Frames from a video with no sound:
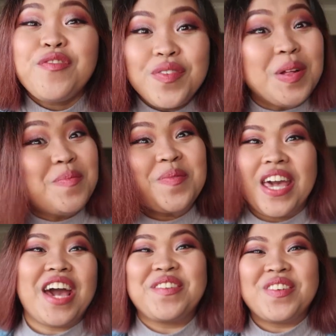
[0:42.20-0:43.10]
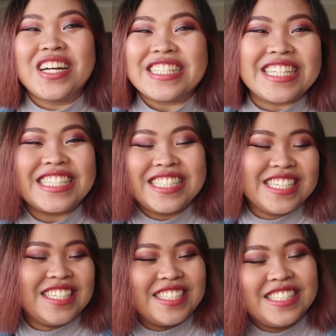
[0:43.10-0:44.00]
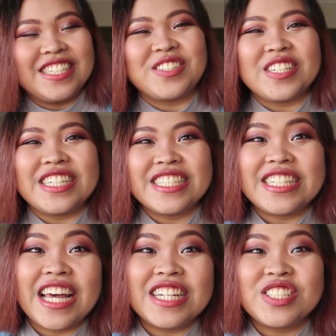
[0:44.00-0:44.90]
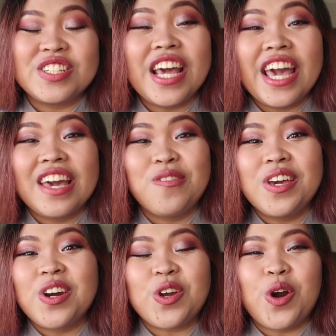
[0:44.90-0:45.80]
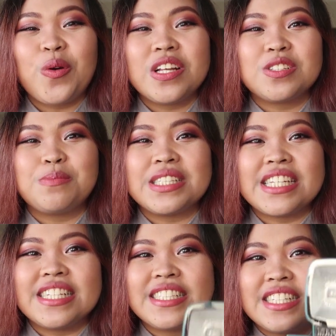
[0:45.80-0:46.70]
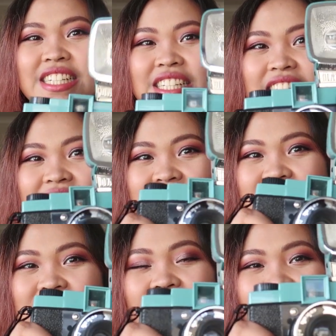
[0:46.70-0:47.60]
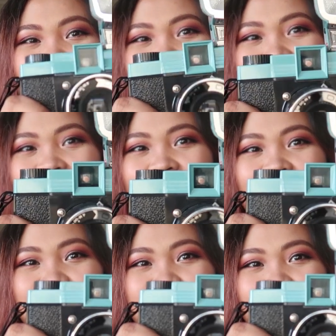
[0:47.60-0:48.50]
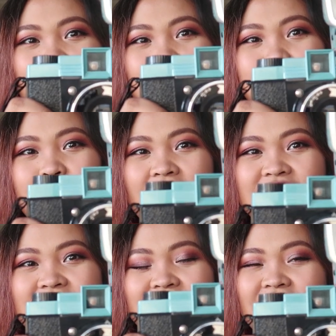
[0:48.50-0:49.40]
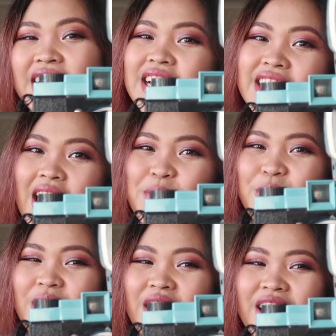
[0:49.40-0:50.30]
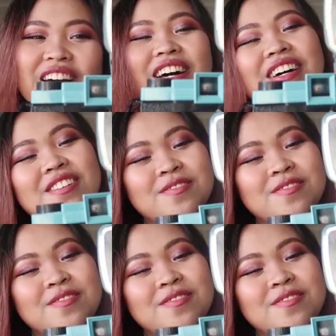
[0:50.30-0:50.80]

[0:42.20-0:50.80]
film camera testing series, and today we are going to be testing the Diana F Plus camera.